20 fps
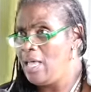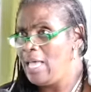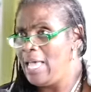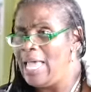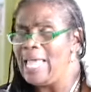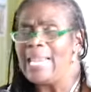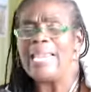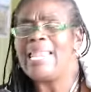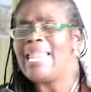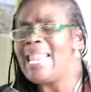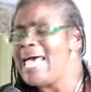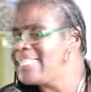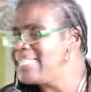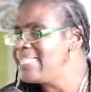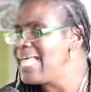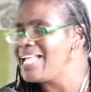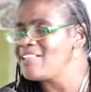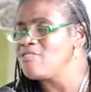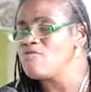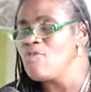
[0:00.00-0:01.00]
and let
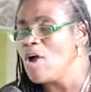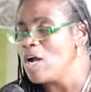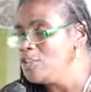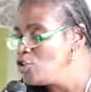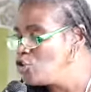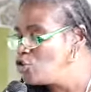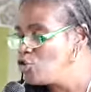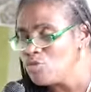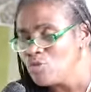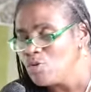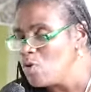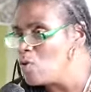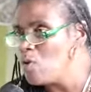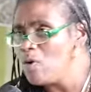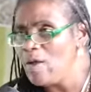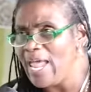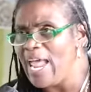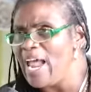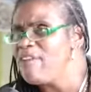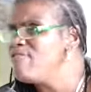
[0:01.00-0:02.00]
that run
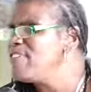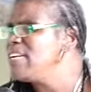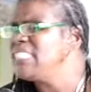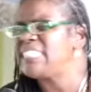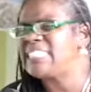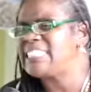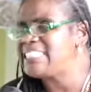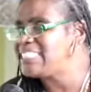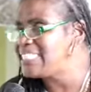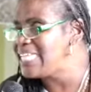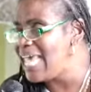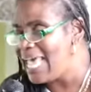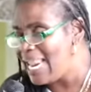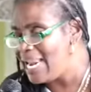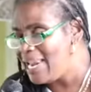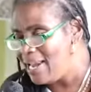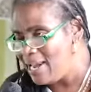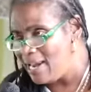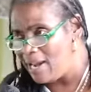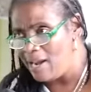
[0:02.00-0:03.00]
through every
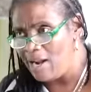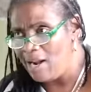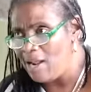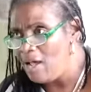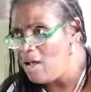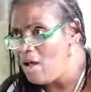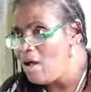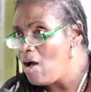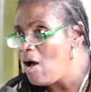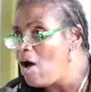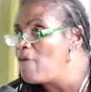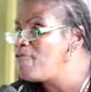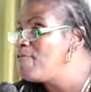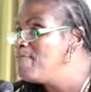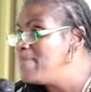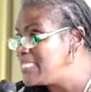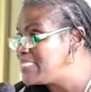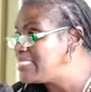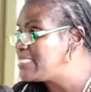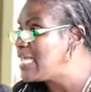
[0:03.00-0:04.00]
cell of
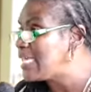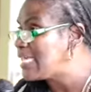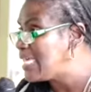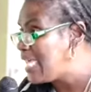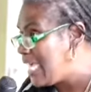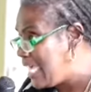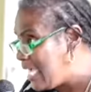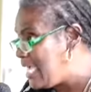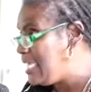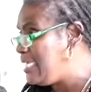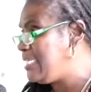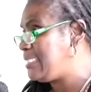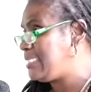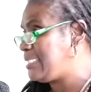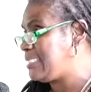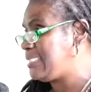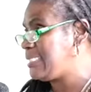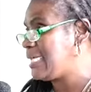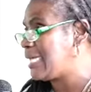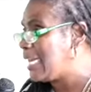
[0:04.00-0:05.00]
Mr.
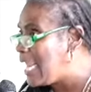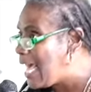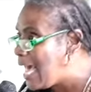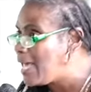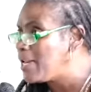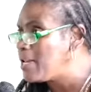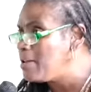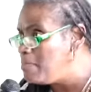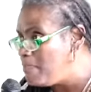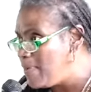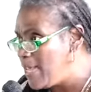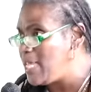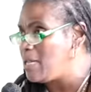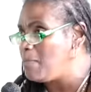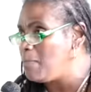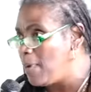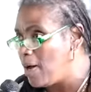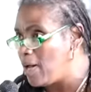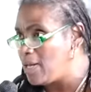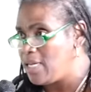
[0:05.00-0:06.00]
K's cloud
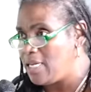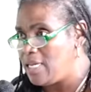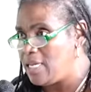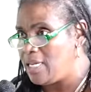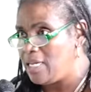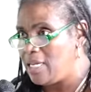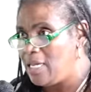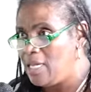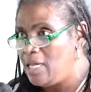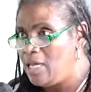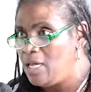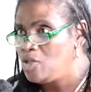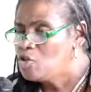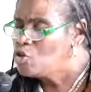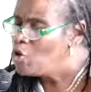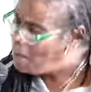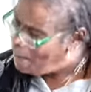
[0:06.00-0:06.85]
big body to